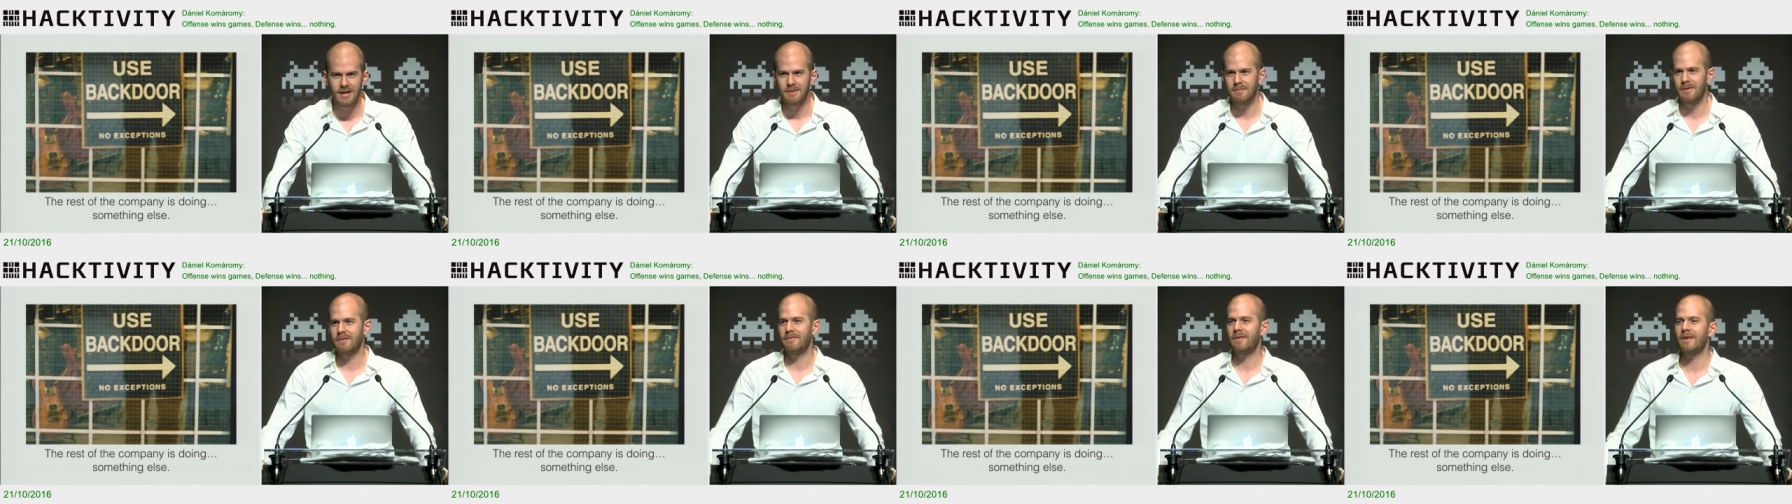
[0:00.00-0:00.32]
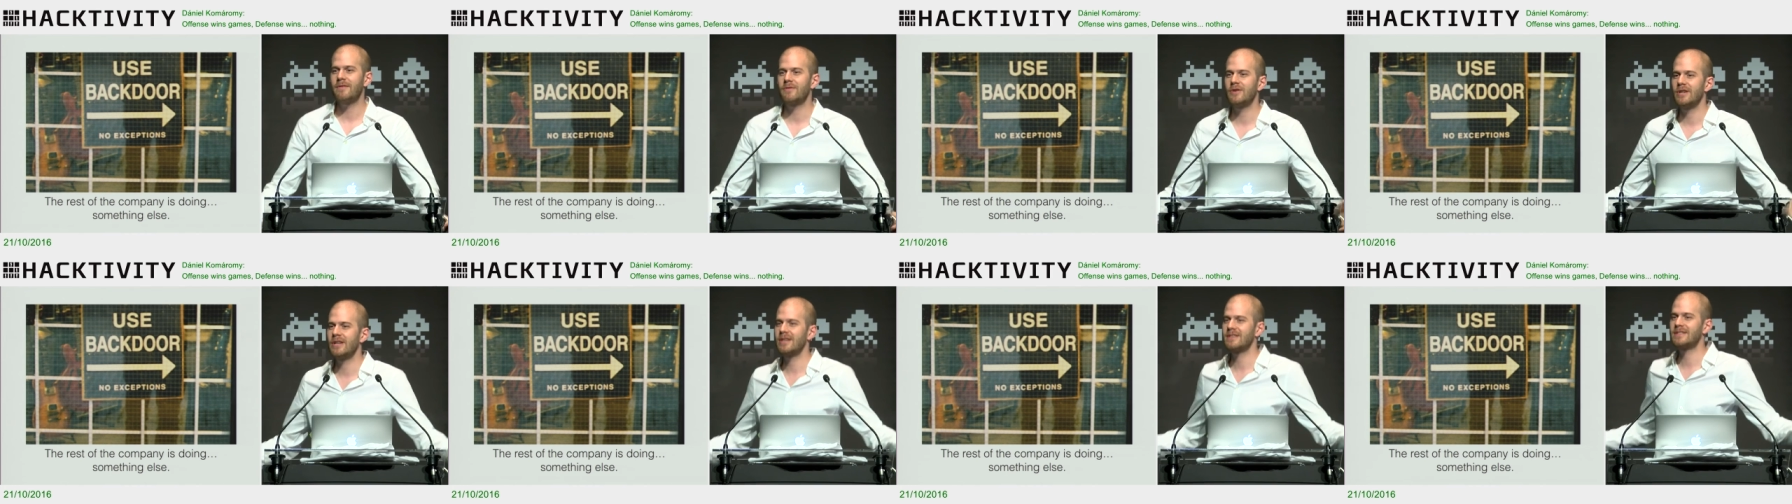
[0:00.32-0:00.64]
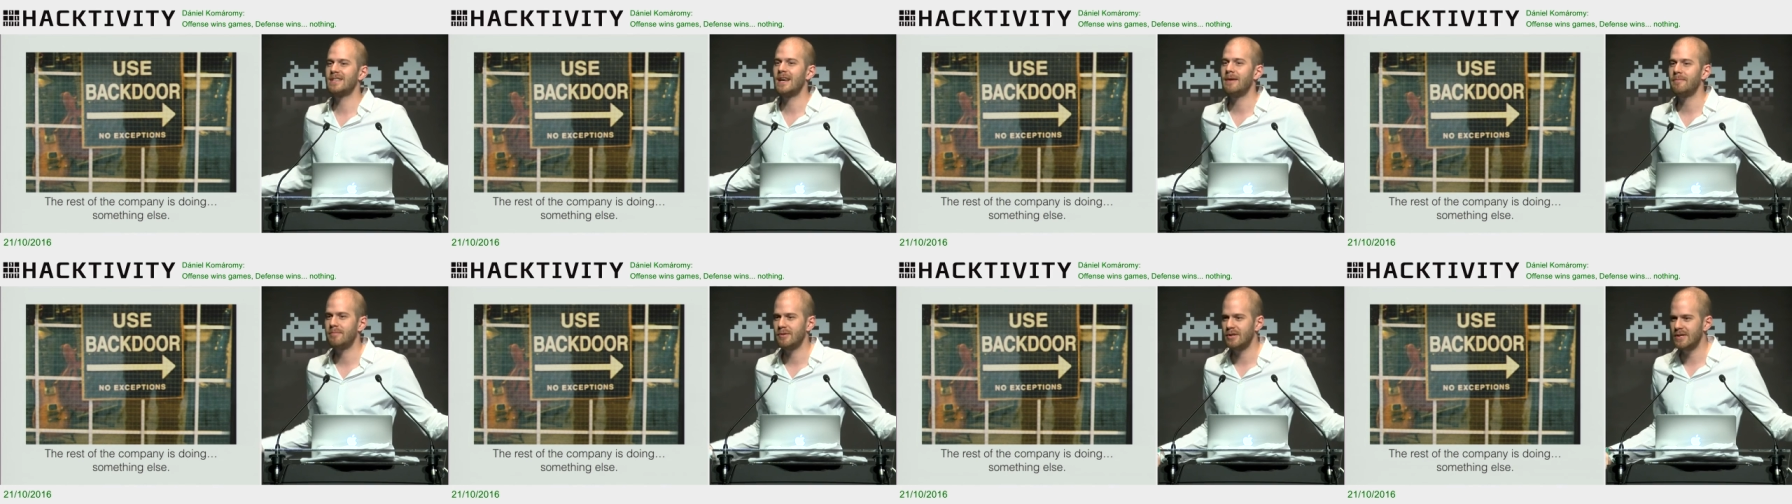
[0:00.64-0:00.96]
My favorite
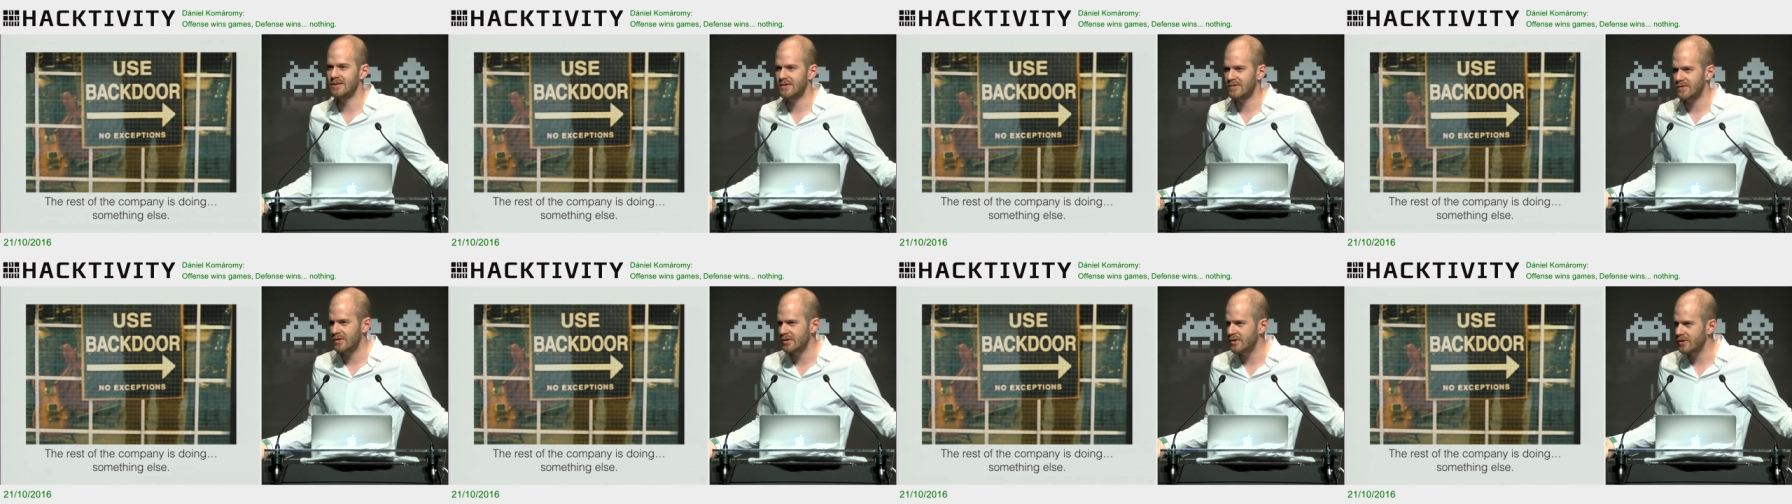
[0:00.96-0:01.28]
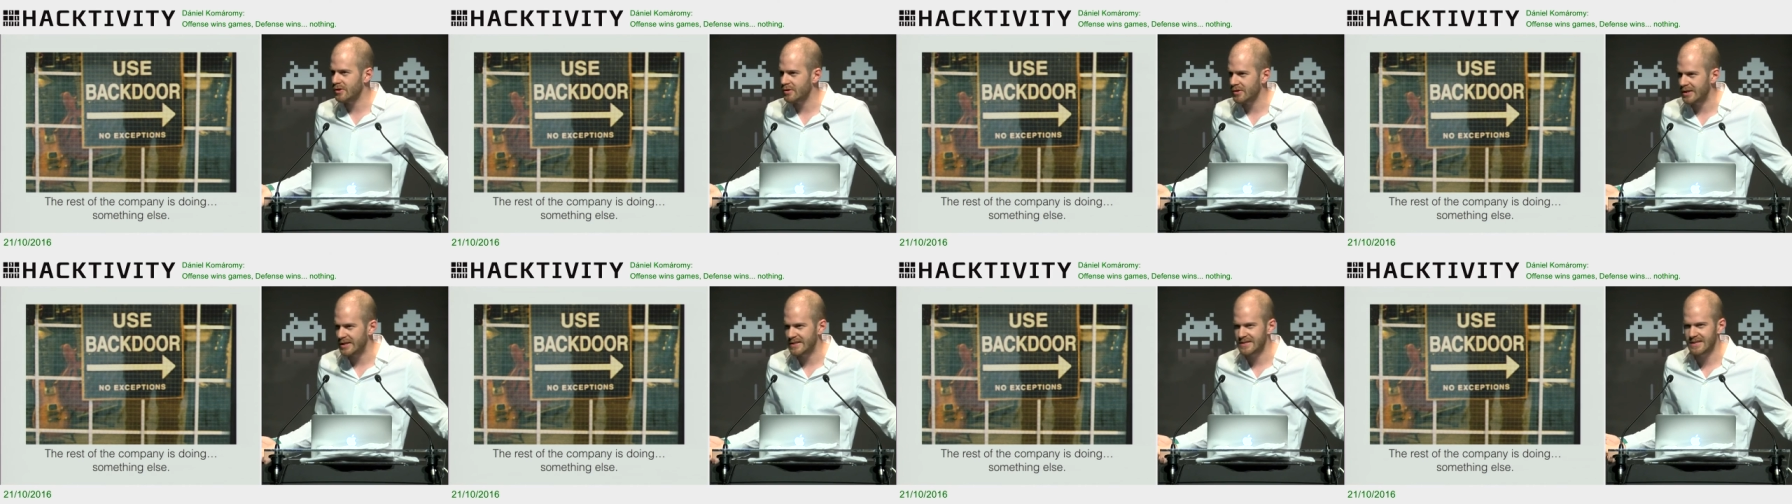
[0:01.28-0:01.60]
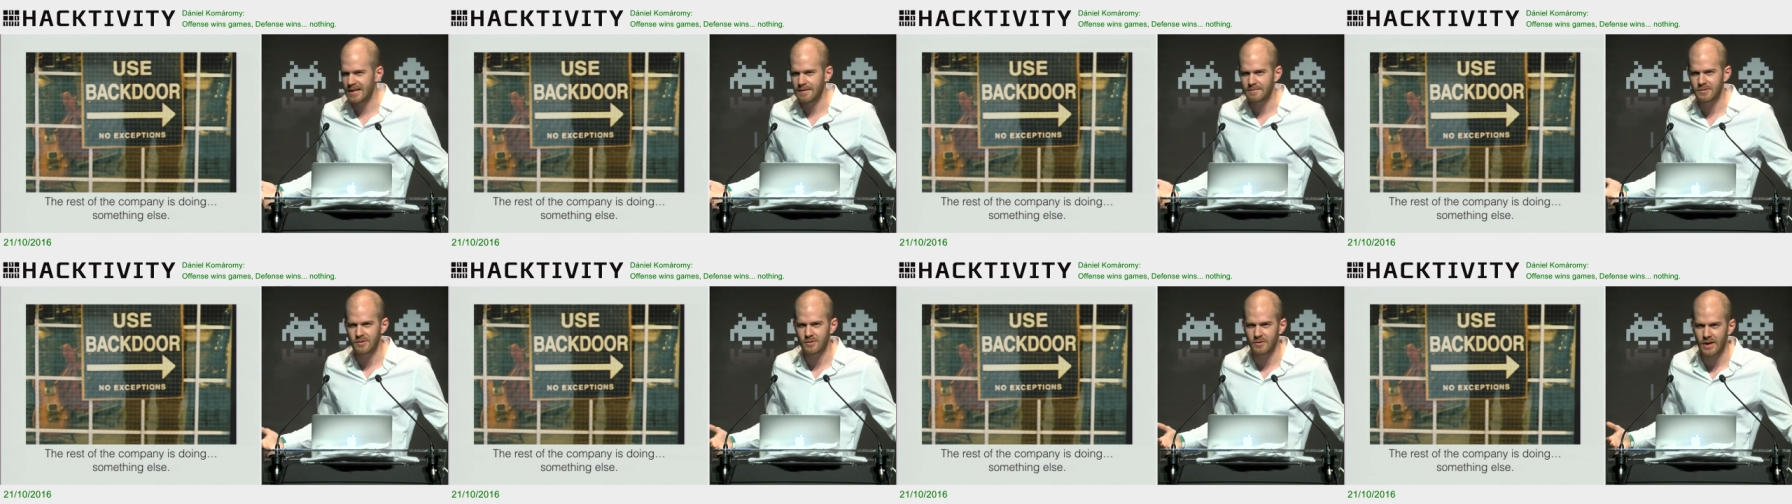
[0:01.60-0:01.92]
example is, did you know that
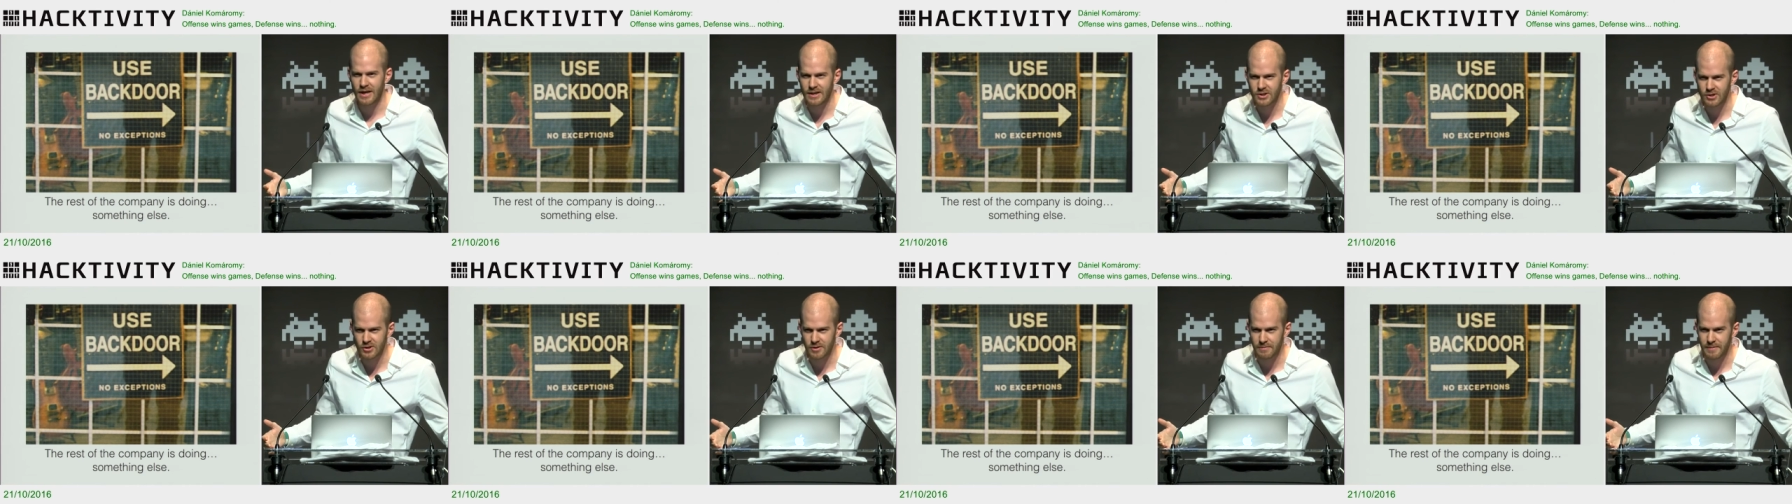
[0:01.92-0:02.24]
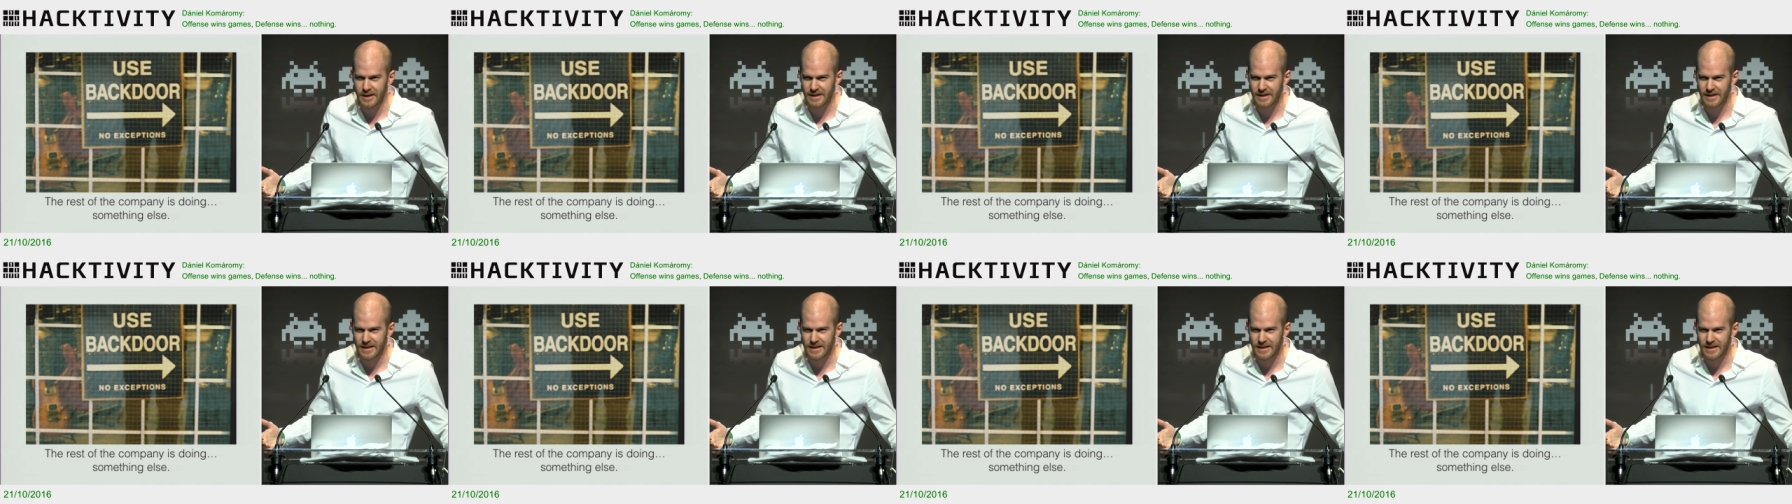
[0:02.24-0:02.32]
Samsung actually